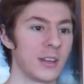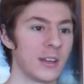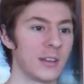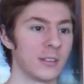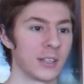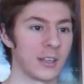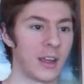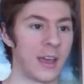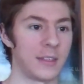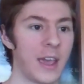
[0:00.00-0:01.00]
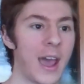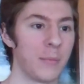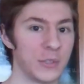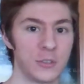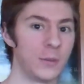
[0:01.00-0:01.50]
and like the
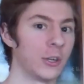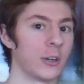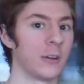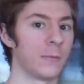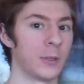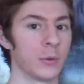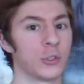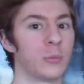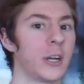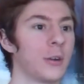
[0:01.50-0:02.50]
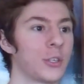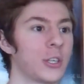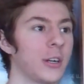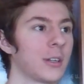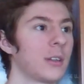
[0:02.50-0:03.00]
atmosphere of the original
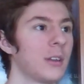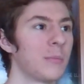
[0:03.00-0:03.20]
BioShock